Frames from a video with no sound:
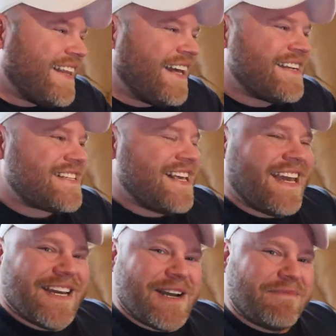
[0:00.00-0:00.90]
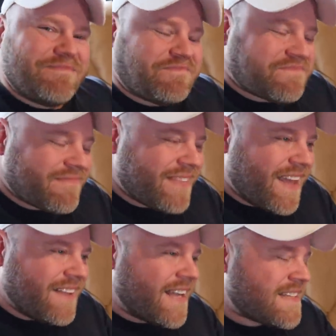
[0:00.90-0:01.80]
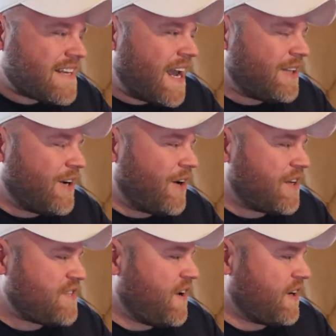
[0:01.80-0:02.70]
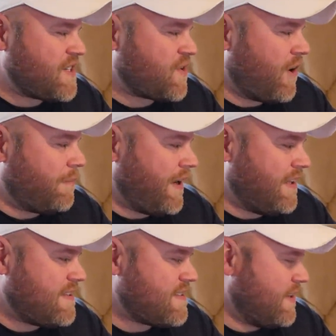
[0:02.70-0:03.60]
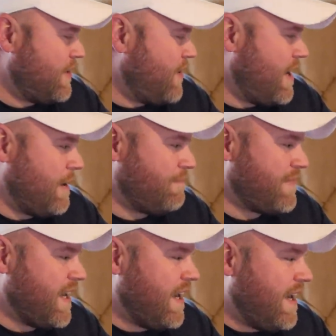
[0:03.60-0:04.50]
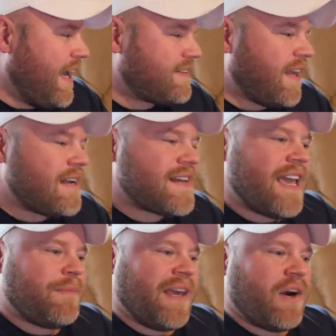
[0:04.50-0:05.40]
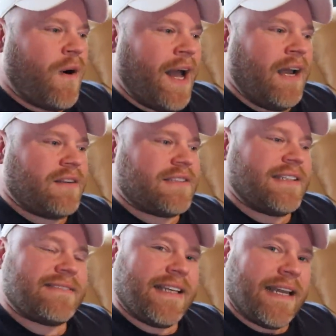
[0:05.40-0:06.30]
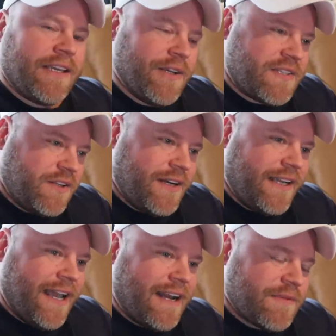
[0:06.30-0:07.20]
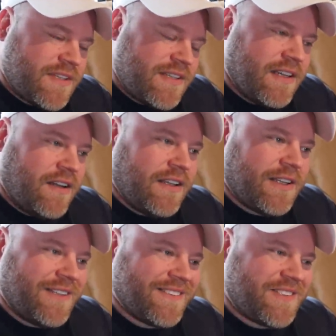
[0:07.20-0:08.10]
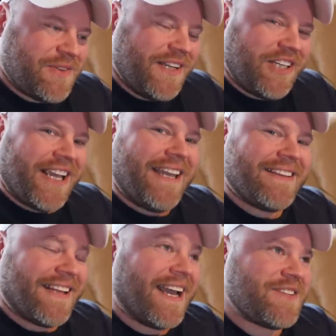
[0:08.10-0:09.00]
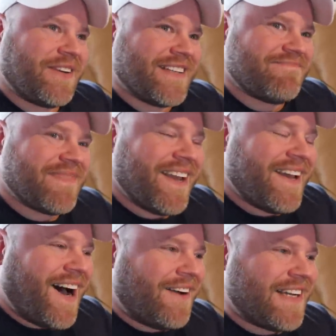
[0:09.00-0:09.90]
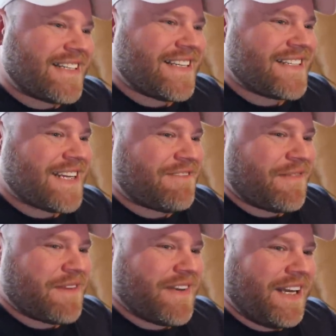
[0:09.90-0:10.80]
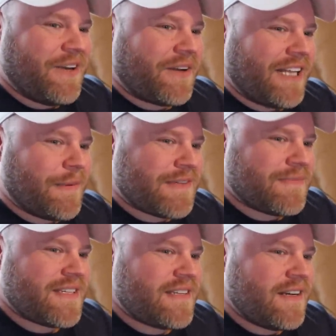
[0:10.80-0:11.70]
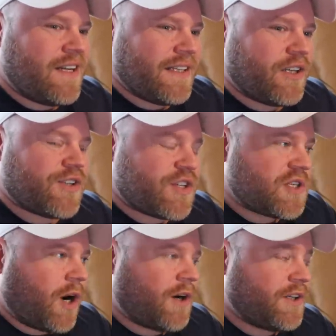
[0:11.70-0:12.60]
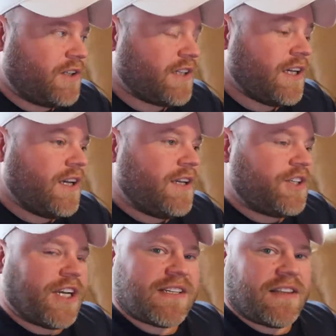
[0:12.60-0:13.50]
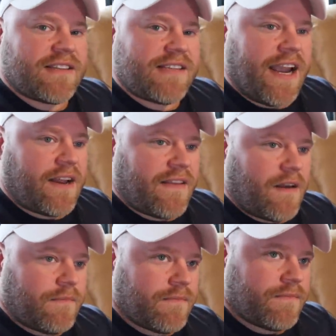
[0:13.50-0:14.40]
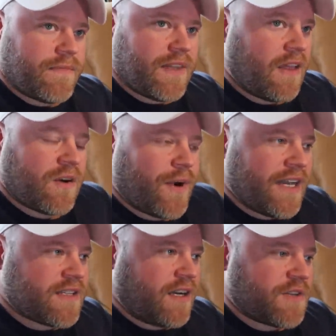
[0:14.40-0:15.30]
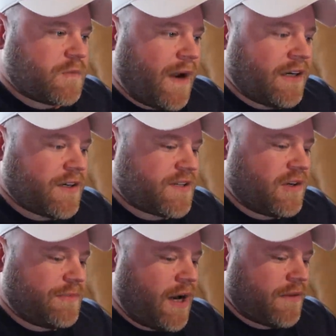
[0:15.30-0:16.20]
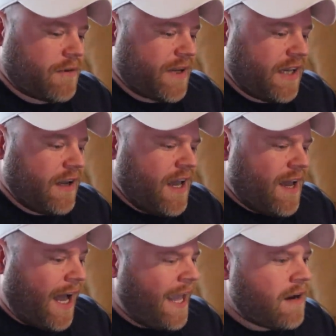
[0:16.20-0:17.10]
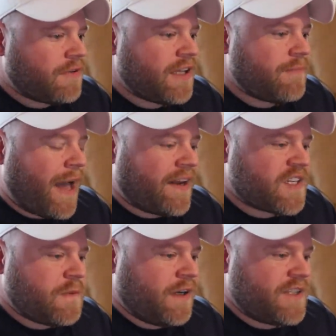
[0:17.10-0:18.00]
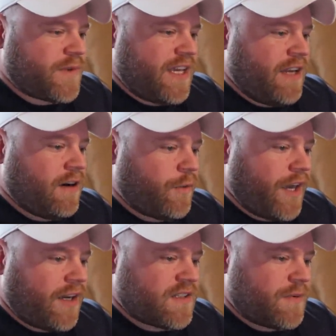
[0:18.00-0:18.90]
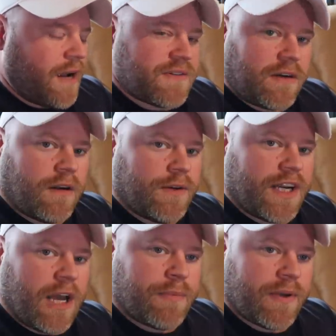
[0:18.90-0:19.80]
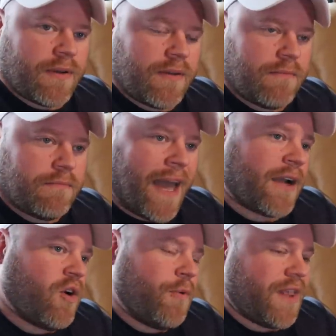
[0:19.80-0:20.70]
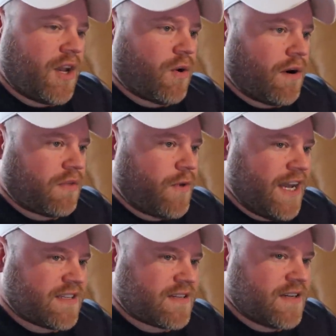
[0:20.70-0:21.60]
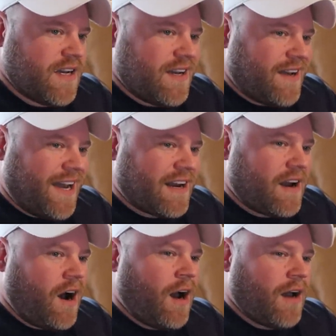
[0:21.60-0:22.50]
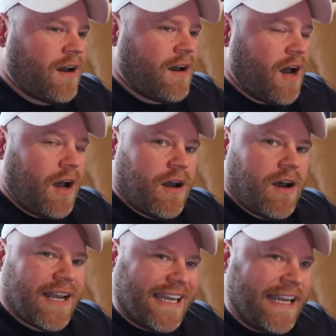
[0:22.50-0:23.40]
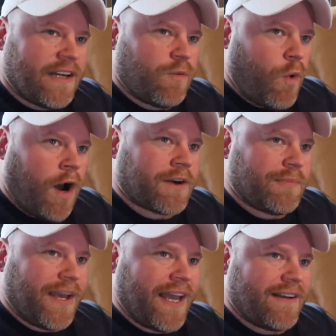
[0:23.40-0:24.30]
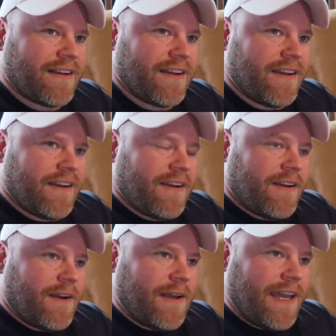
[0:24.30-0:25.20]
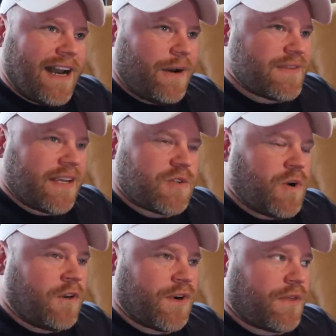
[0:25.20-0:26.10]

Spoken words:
That is the lesson I learned as far as scorpions. So it's going to take me a while to get used to it again. I'm still a little twitchy, as you can obviously see from the video clips. I'm still a little startled just at the sight of them. Otherwise, you know, spiders don't bother me. I had a really bad experience with earwigs when I was growing up back home in the Northwest. I had a heated waterbed, and I was like 12